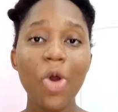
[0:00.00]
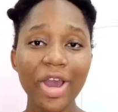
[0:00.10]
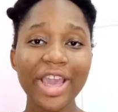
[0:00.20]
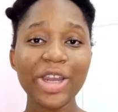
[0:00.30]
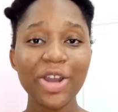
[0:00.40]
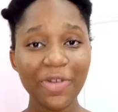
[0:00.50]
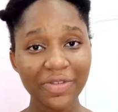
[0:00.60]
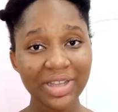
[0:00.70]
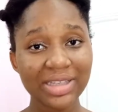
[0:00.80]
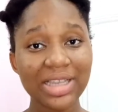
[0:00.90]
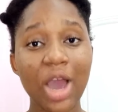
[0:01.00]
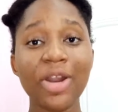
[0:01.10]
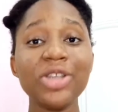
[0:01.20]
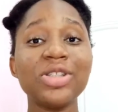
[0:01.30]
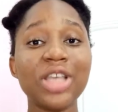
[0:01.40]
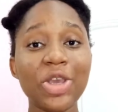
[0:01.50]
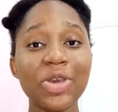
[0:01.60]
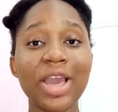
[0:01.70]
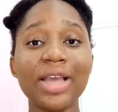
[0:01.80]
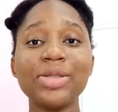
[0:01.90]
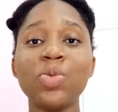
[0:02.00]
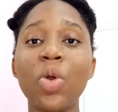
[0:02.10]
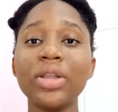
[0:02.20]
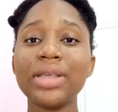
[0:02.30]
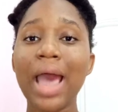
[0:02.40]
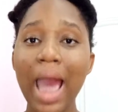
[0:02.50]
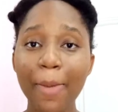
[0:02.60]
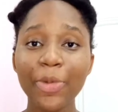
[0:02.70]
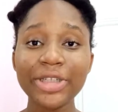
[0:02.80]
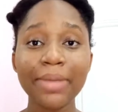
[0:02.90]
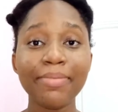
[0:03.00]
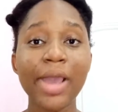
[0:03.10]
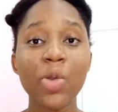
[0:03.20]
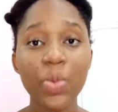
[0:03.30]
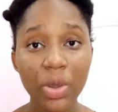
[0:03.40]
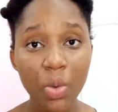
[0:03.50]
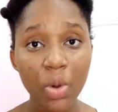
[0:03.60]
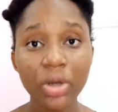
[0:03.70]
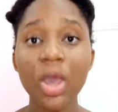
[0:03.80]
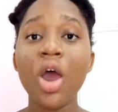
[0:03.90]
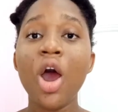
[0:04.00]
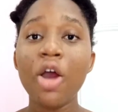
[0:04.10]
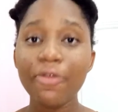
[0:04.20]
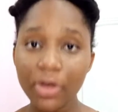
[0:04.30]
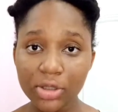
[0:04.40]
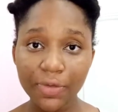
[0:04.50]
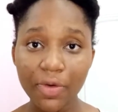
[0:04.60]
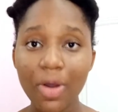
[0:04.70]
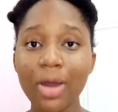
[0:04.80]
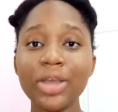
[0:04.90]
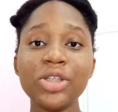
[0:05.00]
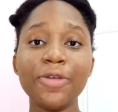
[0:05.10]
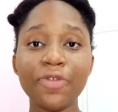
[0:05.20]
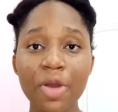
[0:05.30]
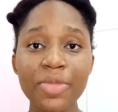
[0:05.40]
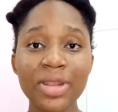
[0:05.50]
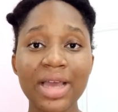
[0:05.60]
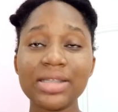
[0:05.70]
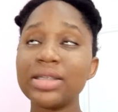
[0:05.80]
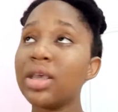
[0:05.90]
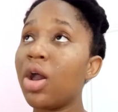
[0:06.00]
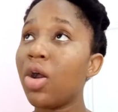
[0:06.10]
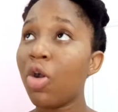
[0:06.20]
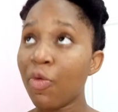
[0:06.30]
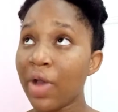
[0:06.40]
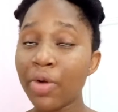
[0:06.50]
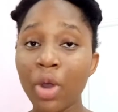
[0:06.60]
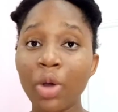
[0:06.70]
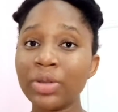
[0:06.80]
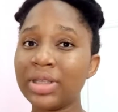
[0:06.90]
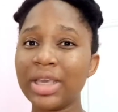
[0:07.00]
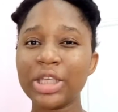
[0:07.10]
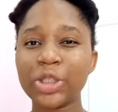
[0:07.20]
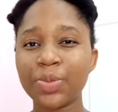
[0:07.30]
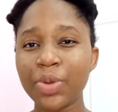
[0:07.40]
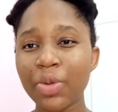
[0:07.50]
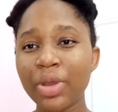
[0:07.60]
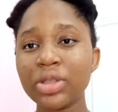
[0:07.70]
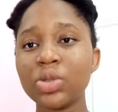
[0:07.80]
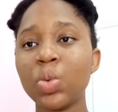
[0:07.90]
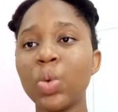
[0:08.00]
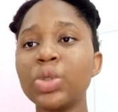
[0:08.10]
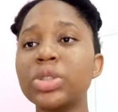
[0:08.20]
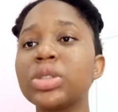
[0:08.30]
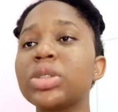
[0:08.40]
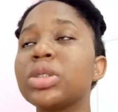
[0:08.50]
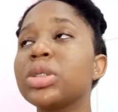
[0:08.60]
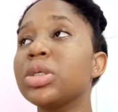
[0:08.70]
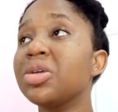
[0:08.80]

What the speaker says: Okay, enough of that. I would like to tell you guys what happened in my week 1. First of all, I would like to inform you that overall the experience was,